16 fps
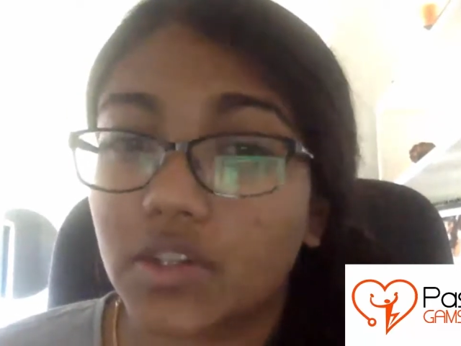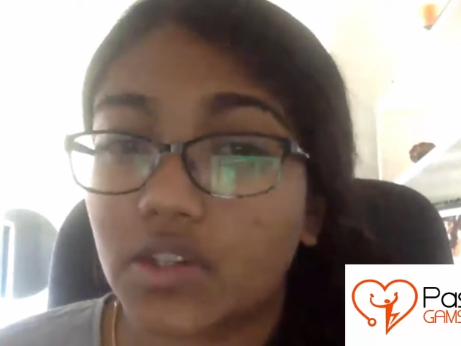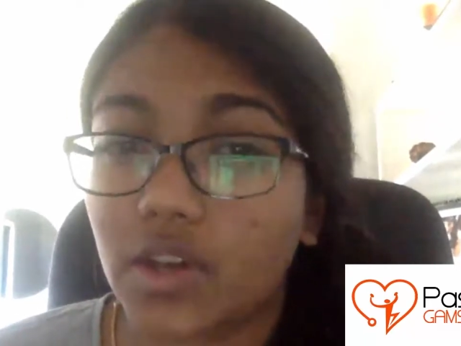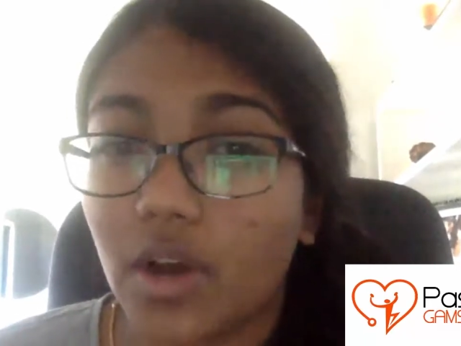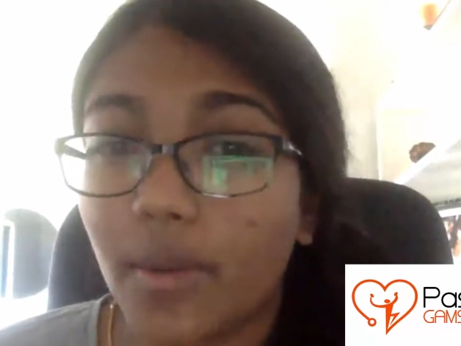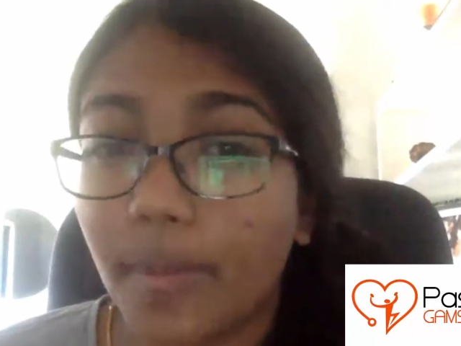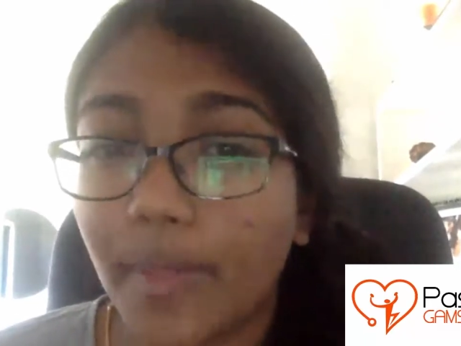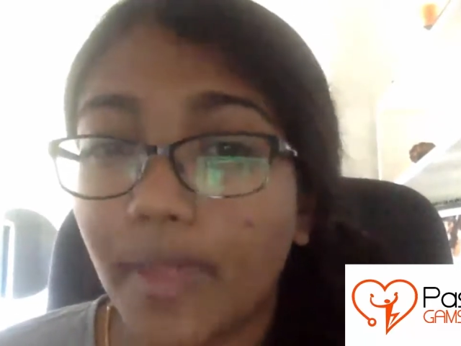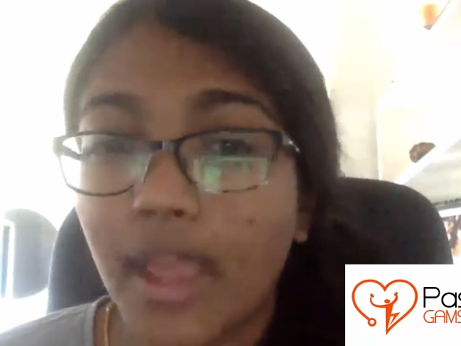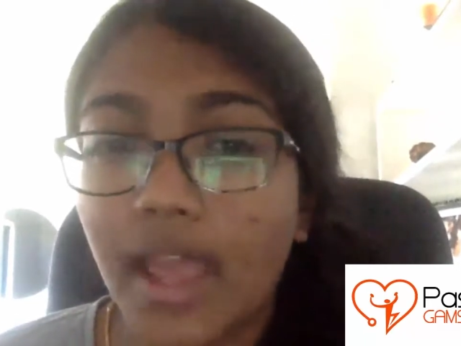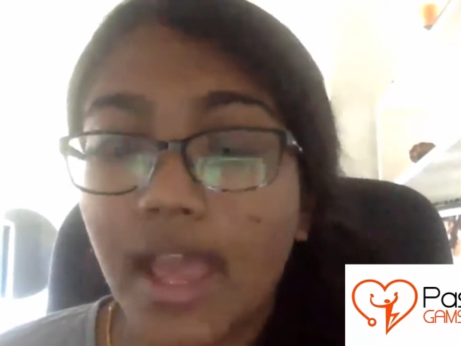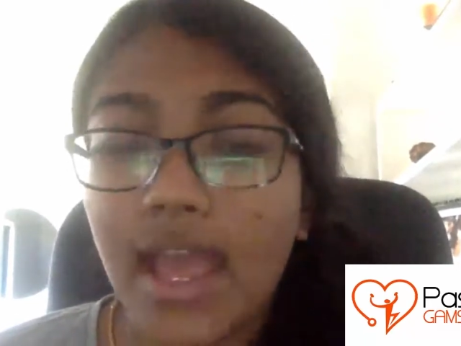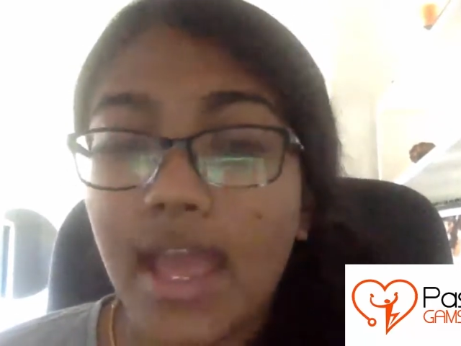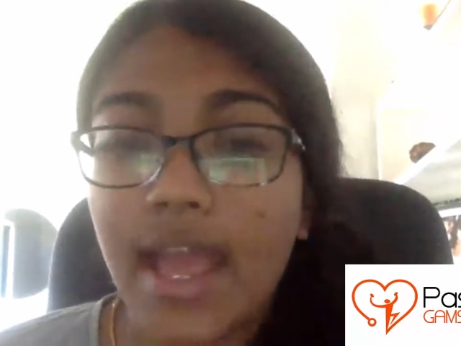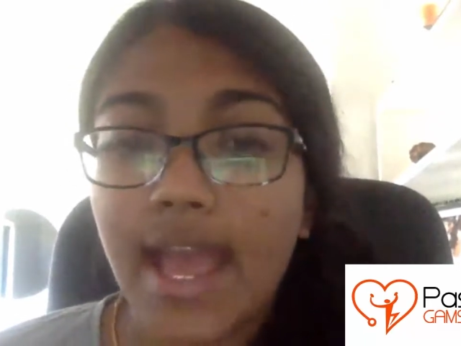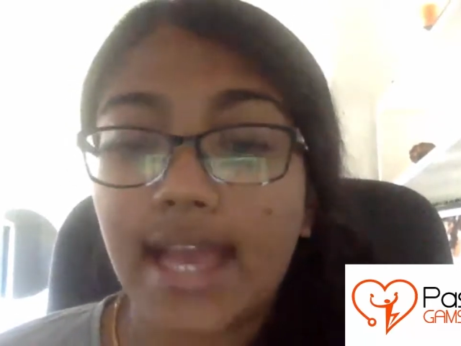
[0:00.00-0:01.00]
Tom,
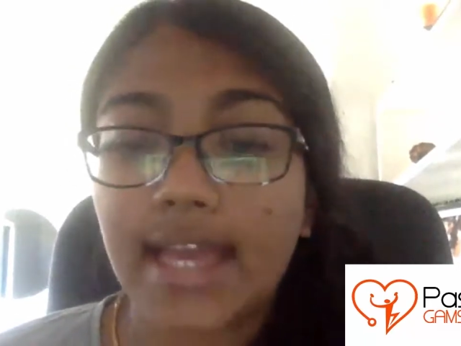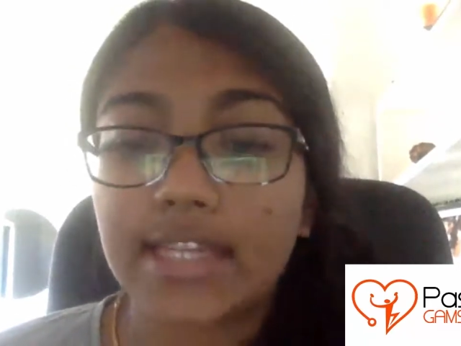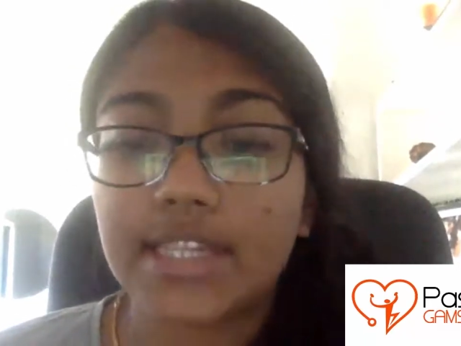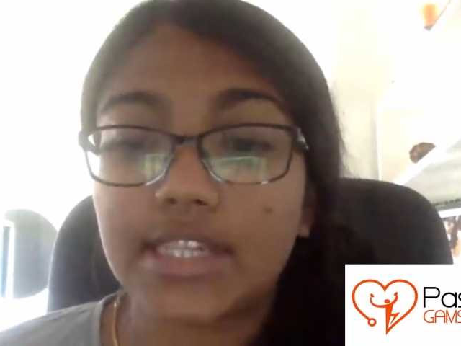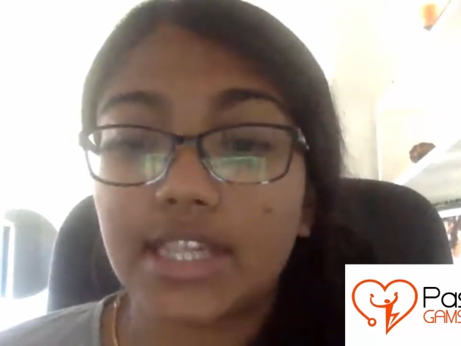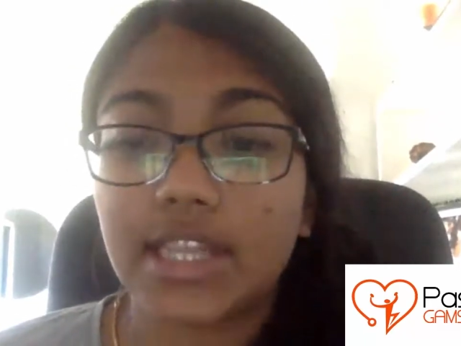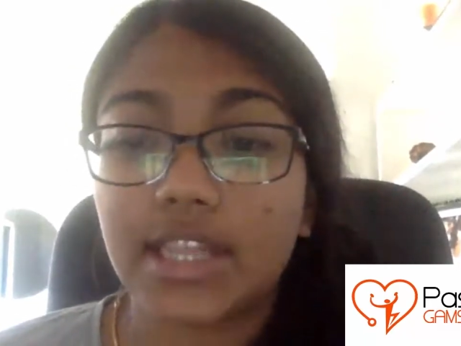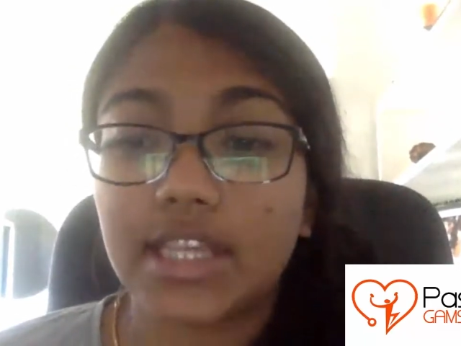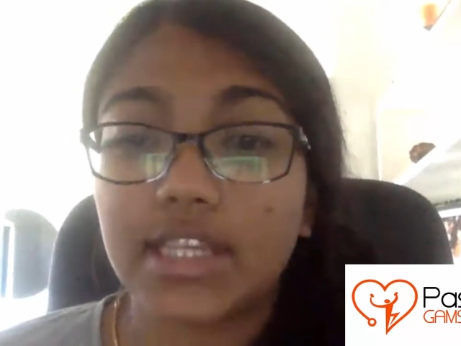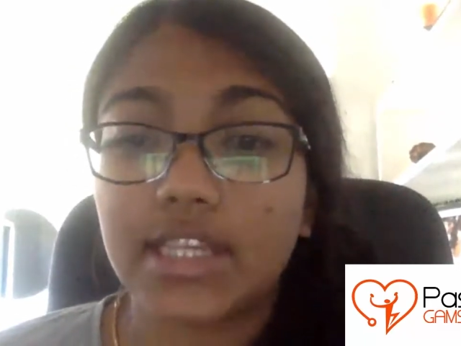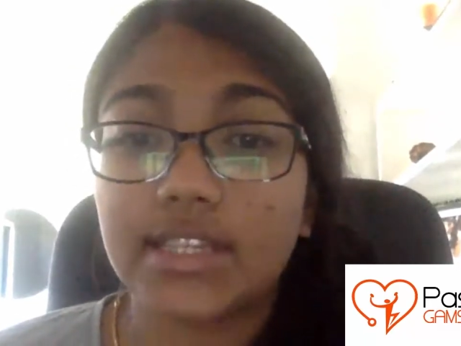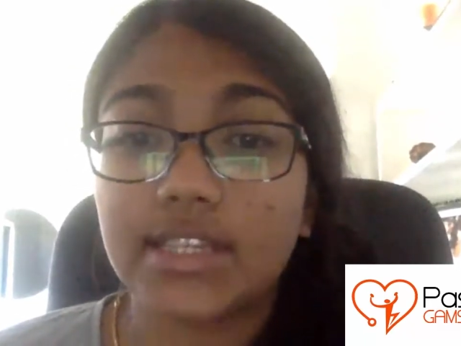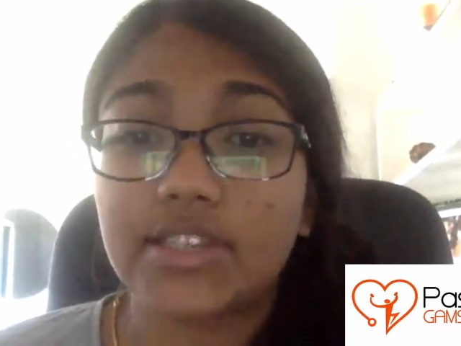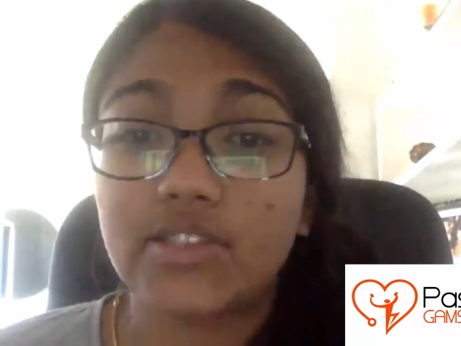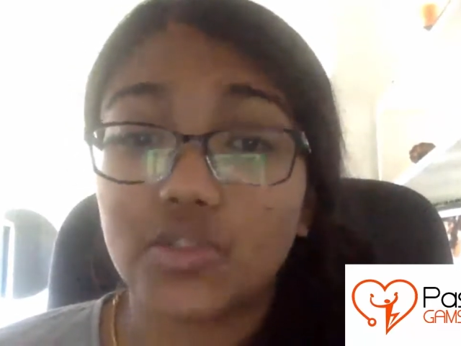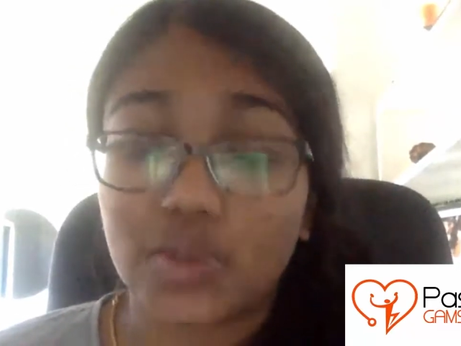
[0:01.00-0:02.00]
and the
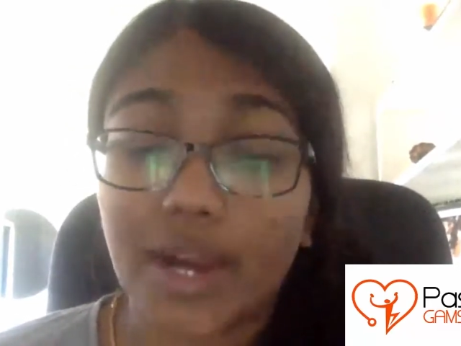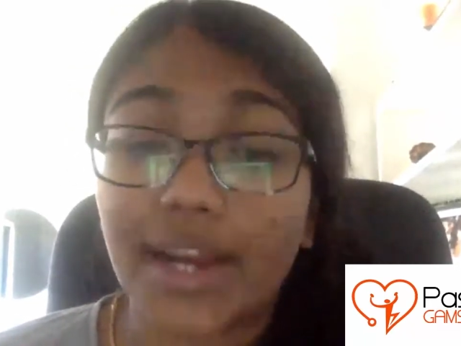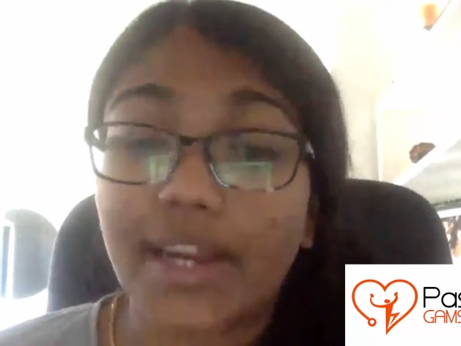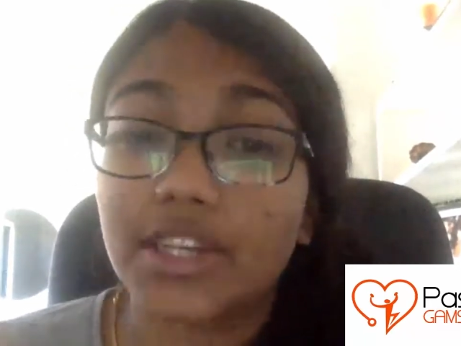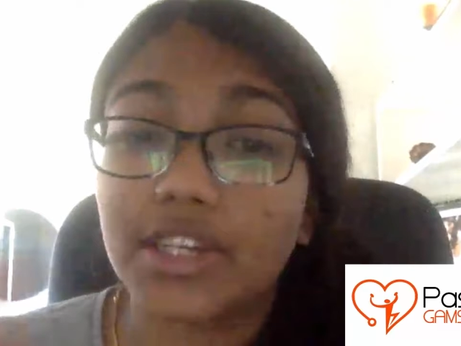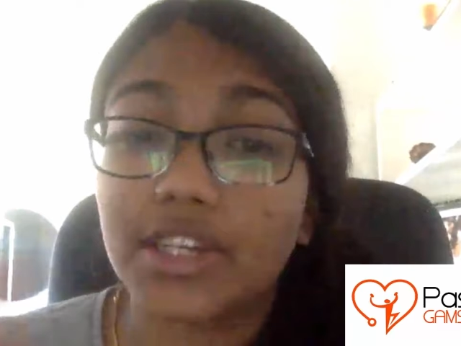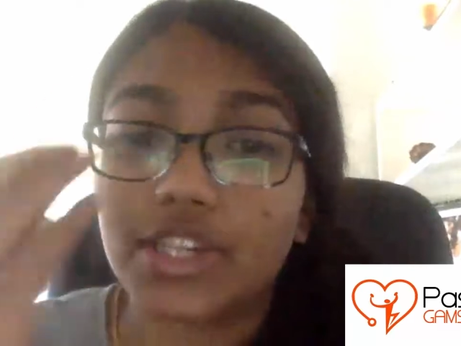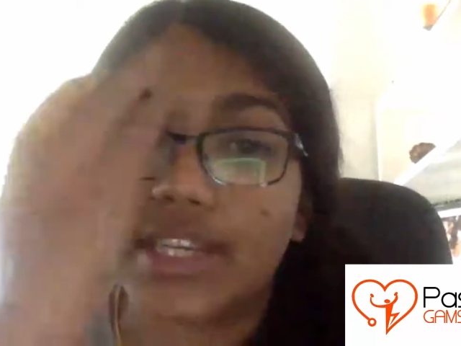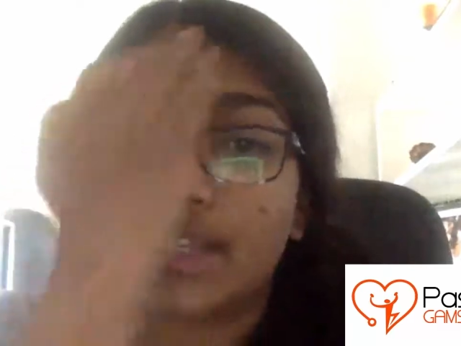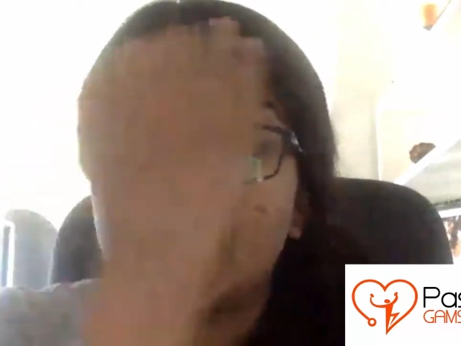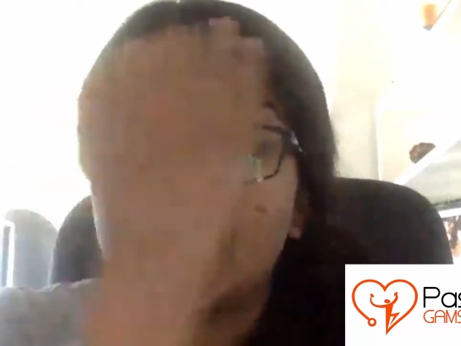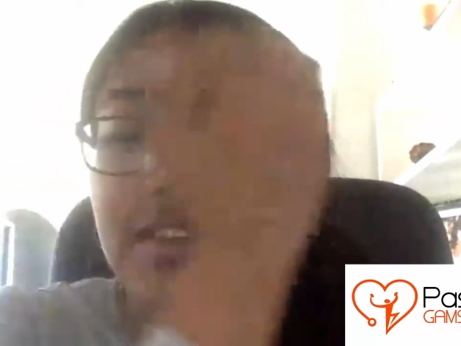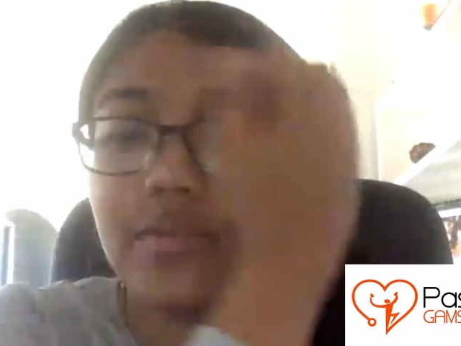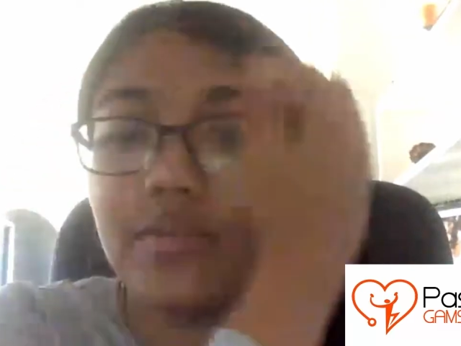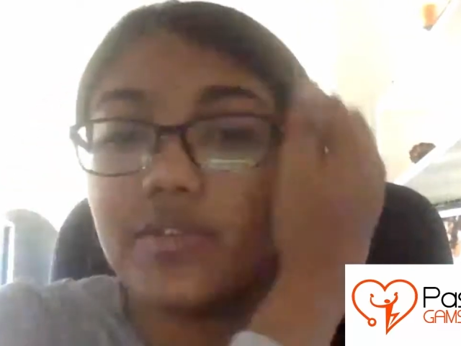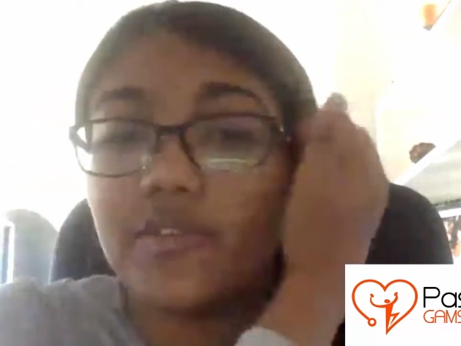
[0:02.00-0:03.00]
strategies
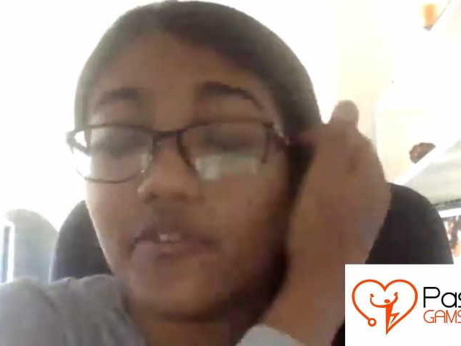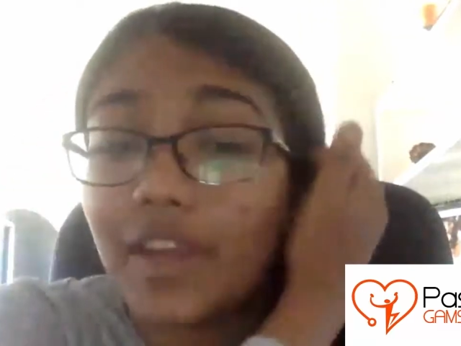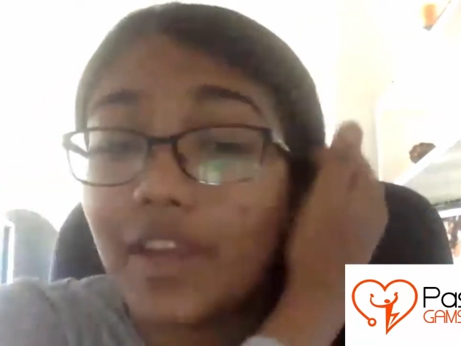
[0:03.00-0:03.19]
and